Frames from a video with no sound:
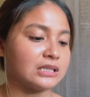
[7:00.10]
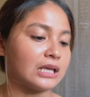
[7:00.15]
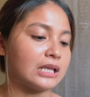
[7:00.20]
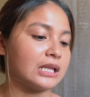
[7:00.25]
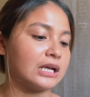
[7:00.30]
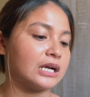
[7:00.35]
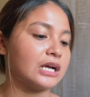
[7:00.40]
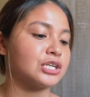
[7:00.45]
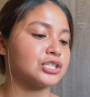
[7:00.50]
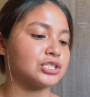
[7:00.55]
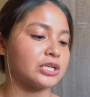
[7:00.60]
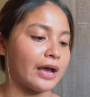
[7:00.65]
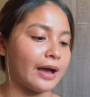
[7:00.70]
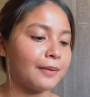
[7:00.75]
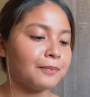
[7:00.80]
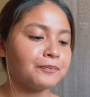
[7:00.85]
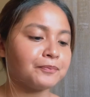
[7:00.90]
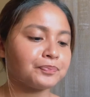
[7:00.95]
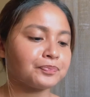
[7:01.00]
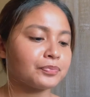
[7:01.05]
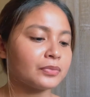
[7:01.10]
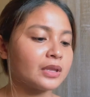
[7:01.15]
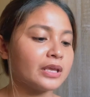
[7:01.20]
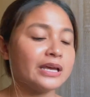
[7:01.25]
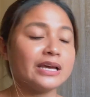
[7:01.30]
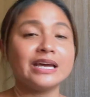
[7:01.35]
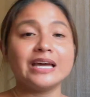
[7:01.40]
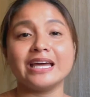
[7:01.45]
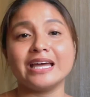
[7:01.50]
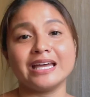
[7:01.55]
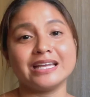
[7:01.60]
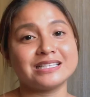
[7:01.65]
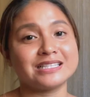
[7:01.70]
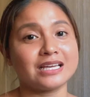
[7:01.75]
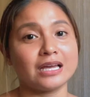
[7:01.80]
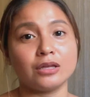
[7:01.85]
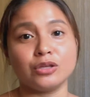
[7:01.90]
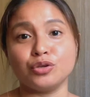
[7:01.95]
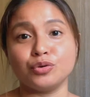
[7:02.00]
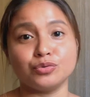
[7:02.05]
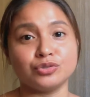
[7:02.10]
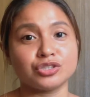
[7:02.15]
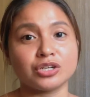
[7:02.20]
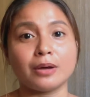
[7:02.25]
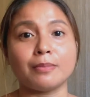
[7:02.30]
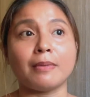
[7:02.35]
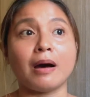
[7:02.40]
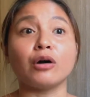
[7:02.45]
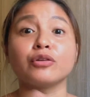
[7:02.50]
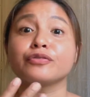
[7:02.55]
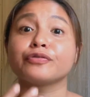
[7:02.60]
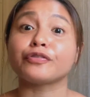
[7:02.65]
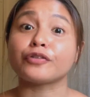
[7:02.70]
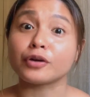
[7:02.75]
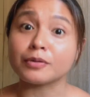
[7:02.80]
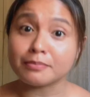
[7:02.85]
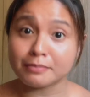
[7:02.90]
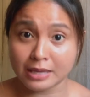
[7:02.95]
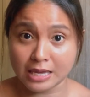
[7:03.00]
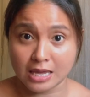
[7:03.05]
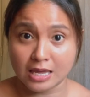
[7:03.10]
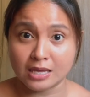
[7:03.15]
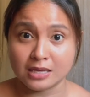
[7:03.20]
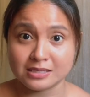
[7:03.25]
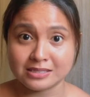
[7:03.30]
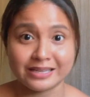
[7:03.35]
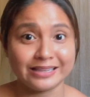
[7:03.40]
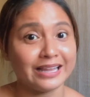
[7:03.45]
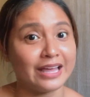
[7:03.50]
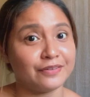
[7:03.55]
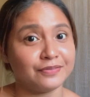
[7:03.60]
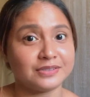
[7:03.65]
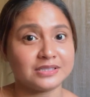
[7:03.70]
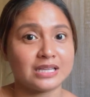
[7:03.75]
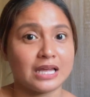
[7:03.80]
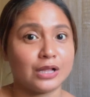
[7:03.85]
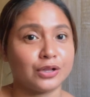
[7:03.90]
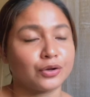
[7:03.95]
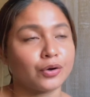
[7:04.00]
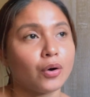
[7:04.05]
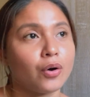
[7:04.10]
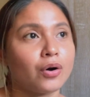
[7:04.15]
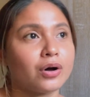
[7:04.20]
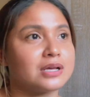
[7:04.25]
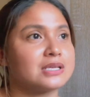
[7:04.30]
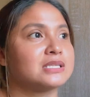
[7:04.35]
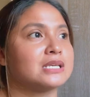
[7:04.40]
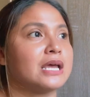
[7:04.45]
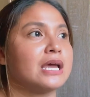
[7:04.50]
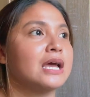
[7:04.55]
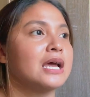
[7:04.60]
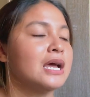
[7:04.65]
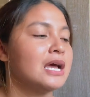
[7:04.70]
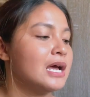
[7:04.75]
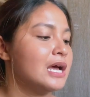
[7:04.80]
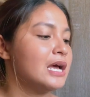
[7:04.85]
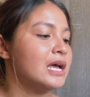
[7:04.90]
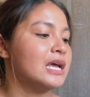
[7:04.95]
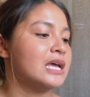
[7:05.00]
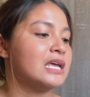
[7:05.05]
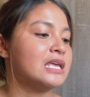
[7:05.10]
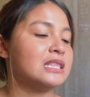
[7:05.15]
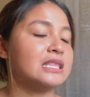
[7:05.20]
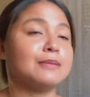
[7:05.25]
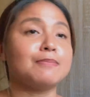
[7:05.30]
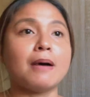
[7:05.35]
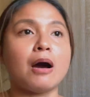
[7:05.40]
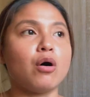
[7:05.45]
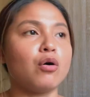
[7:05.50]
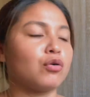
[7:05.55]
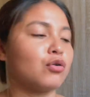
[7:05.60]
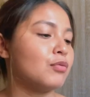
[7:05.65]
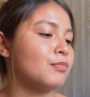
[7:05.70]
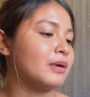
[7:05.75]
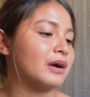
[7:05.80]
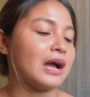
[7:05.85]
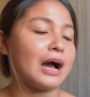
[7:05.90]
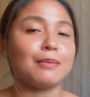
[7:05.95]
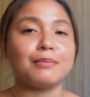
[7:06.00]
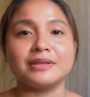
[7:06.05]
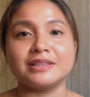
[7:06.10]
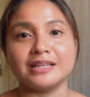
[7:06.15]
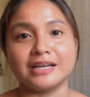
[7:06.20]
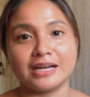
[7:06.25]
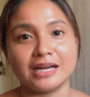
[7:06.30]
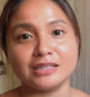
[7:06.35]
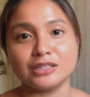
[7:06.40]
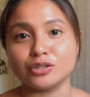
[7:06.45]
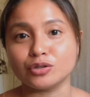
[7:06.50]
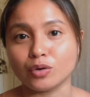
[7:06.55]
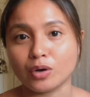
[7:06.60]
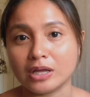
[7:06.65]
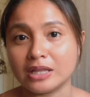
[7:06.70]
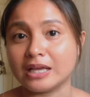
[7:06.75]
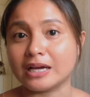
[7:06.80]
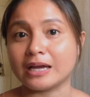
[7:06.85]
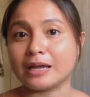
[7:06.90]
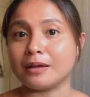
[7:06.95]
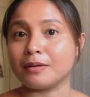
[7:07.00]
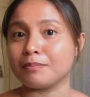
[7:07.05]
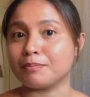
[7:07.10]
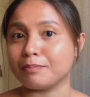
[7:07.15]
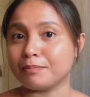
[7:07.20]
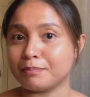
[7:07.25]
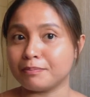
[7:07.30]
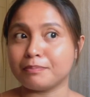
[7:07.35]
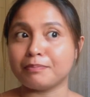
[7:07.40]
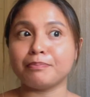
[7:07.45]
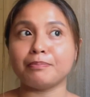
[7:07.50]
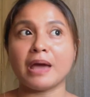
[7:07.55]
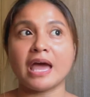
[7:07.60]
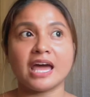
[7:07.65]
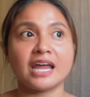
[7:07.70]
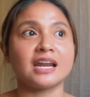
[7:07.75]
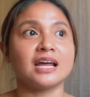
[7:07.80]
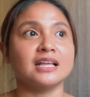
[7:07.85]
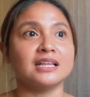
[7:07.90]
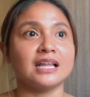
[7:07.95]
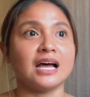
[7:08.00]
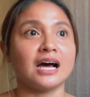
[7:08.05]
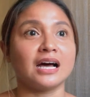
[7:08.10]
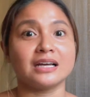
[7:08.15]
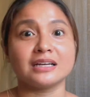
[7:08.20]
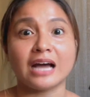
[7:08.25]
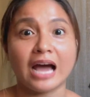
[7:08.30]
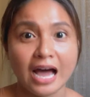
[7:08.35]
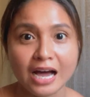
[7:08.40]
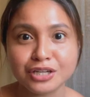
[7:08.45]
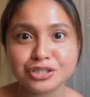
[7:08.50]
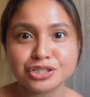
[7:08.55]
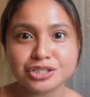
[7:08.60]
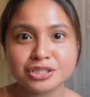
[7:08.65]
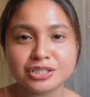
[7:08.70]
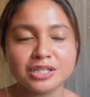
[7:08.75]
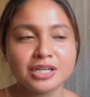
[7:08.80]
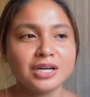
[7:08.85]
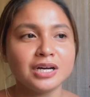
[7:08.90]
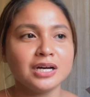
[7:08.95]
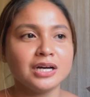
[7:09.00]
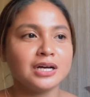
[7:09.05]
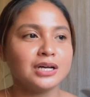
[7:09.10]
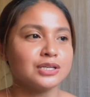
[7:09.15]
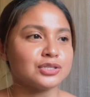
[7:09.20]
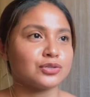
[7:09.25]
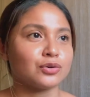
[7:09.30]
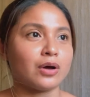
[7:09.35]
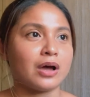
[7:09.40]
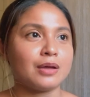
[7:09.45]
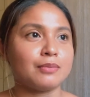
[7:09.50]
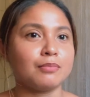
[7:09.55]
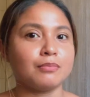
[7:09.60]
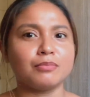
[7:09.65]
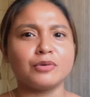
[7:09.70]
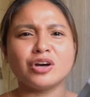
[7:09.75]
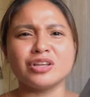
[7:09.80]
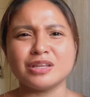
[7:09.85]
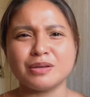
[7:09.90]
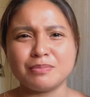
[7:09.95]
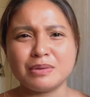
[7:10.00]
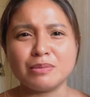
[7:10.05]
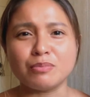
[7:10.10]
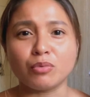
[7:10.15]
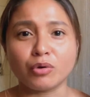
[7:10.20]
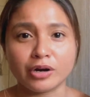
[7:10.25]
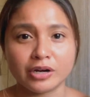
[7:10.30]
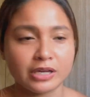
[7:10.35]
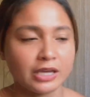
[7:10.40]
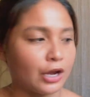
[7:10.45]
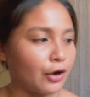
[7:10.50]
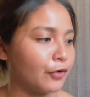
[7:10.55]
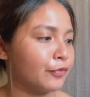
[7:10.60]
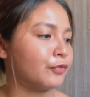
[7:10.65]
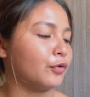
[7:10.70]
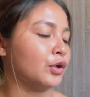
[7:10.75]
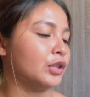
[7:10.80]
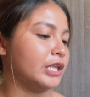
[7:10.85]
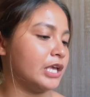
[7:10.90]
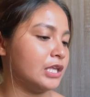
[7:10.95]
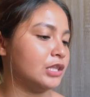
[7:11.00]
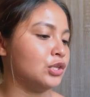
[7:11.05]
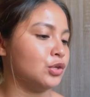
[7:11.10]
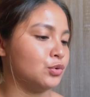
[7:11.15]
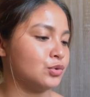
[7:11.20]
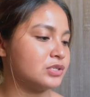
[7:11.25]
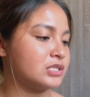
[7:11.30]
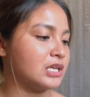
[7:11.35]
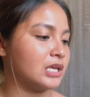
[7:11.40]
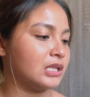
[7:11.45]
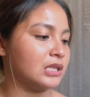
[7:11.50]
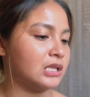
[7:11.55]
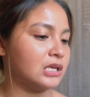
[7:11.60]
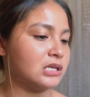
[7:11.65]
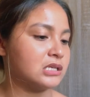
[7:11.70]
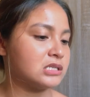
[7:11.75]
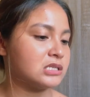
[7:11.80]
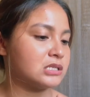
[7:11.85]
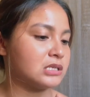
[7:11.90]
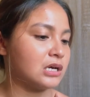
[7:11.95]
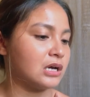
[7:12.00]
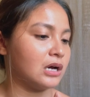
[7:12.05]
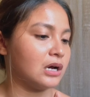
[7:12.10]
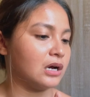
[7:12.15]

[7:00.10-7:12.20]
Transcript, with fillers: talaga siya. It's a huge amount for me sa lifestyle ko. Kasi, hindi pa ako gumagamit ng ganito kalaking pera ng cash. So, I'm gonna be more careful in using this